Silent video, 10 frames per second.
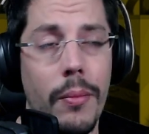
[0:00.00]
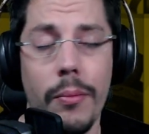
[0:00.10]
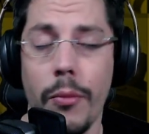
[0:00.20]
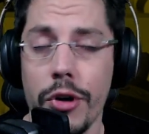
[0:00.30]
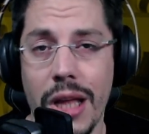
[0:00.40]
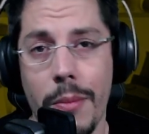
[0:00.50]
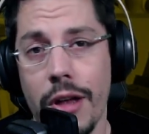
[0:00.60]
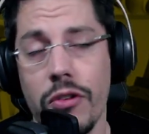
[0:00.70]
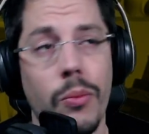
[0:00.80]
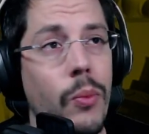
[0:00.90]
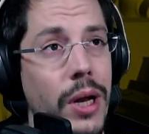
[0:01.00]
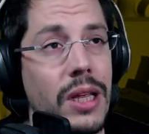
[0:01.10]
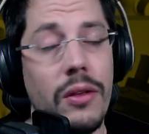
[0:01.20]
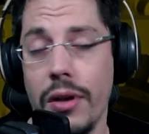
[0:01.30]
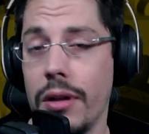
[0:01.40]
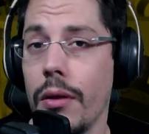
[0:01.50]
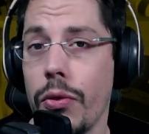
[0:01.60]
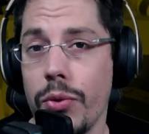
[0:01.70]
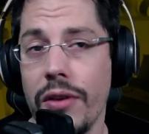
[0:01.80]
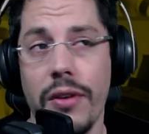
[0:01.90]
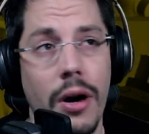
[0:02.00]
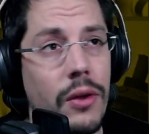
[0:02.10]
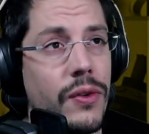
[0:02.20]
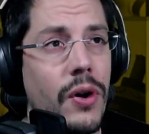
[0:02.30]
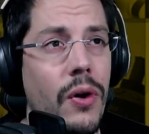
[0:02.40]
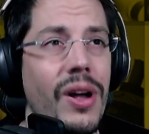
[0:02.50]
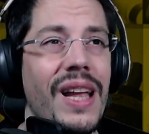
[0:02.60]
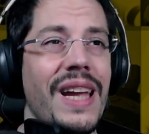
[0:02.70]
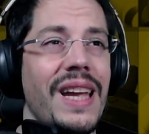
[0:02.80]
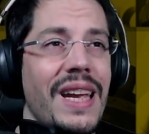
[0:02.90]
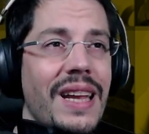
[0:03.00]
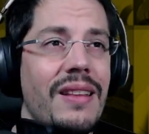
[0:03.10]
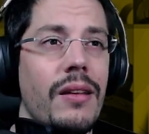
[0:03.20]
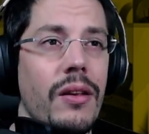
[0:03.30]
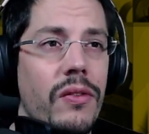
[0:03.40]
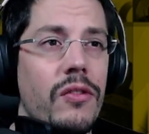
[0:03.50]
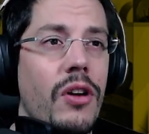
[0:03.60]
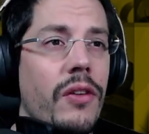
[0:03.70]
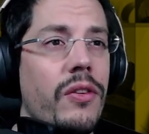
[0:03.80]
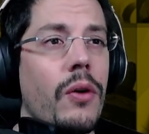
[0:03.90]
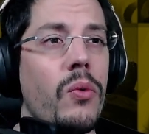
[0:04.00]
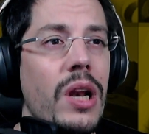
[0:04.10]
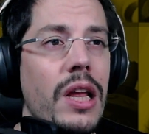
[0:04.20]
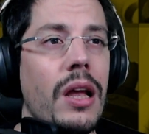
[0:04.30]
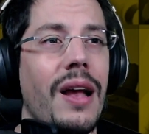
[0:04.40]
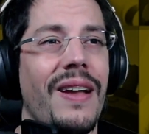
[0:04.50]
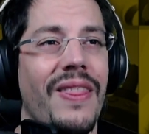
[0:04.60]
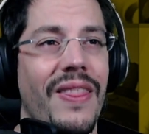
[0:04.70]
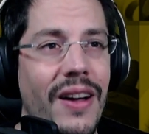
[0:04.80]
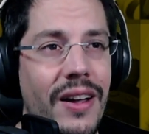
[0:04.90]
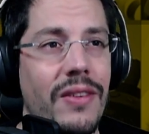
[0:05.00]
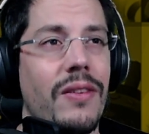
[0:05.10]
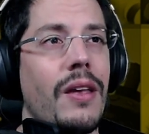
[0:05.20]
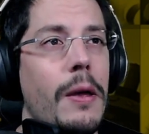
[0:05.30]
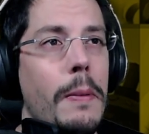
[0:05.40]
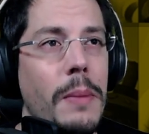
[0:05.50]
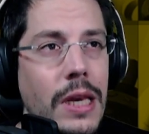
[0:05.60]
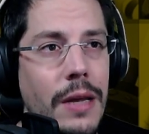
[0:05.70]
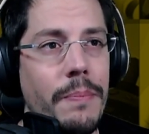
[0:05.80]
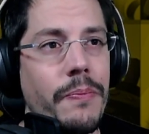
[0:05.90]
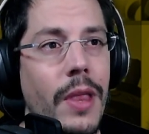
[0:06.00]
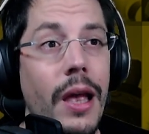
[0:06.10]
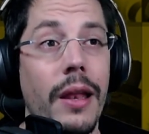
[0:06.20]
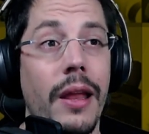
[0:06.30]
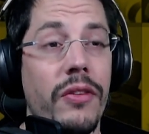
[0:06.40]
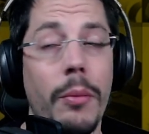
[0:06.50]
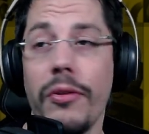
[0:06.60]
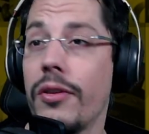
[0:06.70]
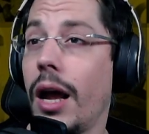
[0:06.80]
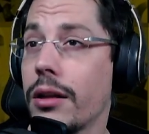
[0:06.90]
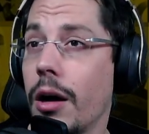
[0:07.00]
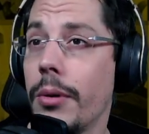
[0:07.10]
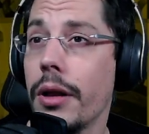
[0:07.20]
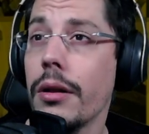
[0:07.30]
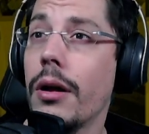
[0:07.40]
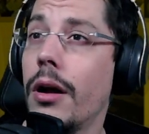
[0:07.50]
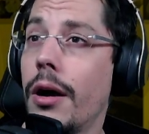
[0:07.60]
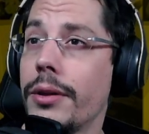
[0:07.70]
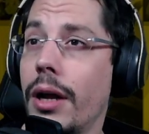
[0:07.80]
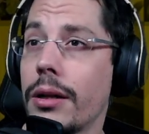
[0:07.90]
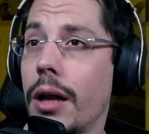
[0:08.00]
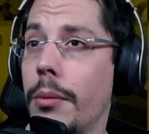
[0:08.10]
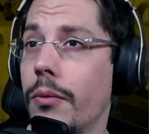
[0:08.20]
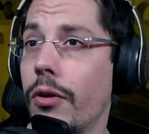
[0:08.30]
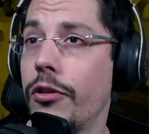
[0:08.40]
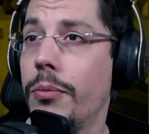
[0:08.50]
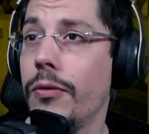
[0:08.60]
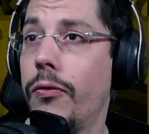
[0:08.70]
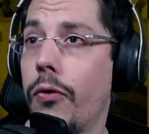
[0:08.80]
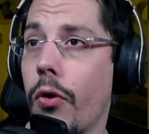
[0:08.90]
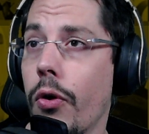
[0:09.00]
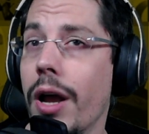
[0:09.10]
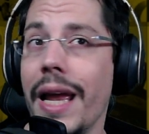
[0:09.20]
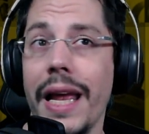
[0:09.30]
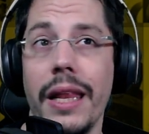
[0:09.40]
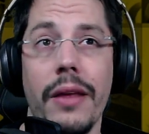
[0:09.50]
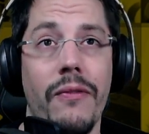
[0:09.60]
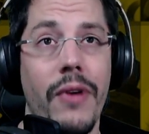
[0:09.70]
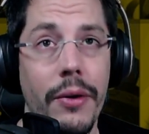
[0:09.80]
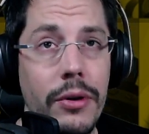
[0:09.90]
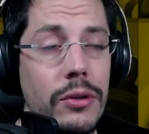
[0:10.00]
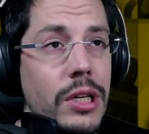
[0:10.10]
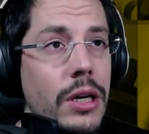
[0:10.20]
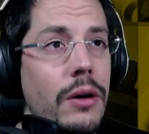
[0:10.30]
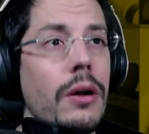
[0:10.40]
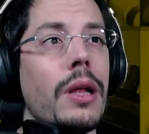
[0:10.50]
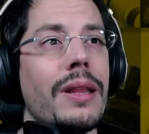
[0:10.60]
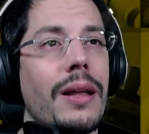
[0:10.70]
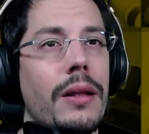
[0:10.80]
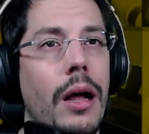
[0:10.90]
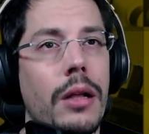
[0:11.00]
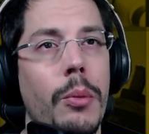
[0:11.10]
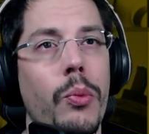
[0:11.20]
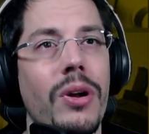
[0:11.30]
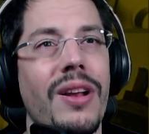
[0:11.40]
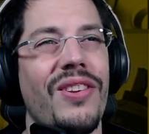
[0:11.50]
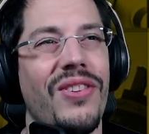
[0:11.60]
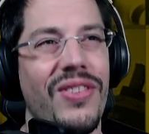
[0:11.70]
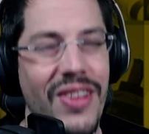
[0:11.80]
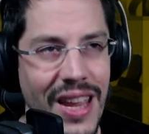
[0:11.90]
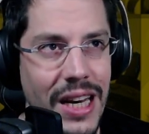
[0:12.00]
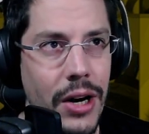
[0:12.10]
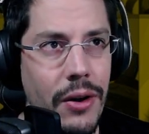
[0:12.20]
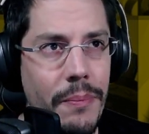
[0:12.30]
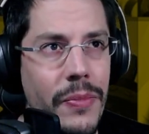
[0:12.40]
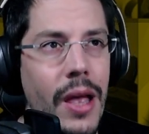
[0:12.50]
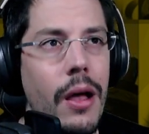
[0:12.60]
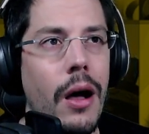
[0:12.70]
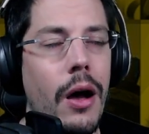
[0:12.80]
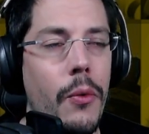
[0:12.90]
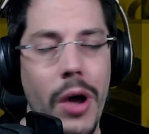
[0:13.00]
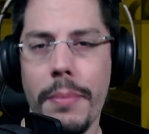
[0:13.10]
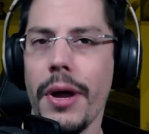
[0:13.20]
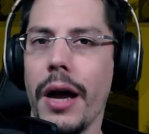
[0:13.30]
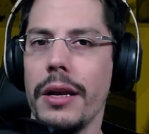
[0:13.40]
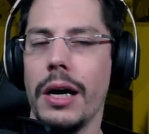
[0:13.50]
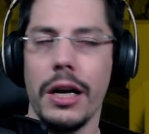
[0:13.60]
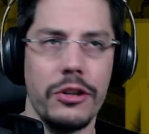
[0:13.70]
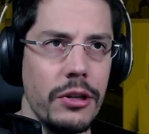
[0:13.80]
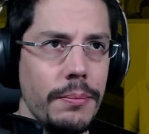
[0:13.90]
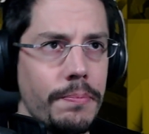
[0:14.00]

more damage when he's at 3 stars. So it is just a really nice mini. Next up is Dart Goblin. Dart Goblin was before in the very good tier. The Dart Goblin will stay there. Right behind the Archer.